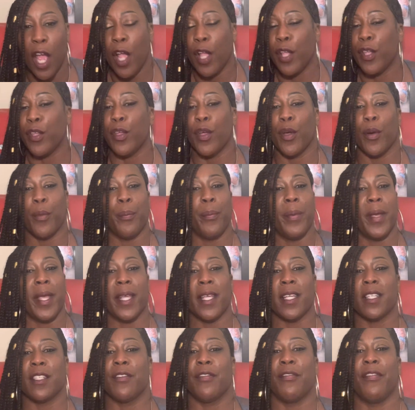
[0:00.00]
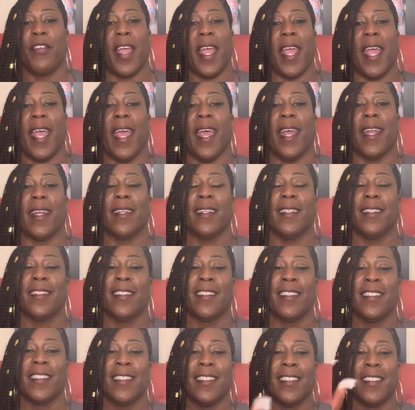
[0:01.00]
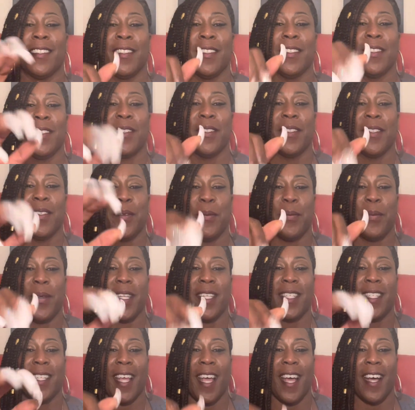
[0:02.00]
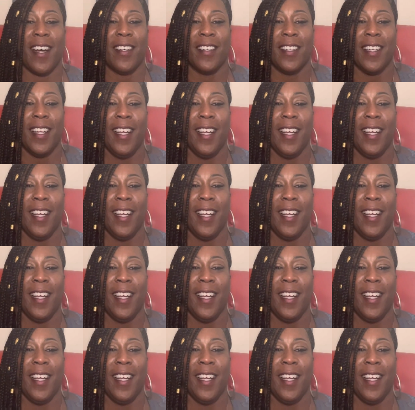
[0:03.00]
Your biggest fan. Peace out.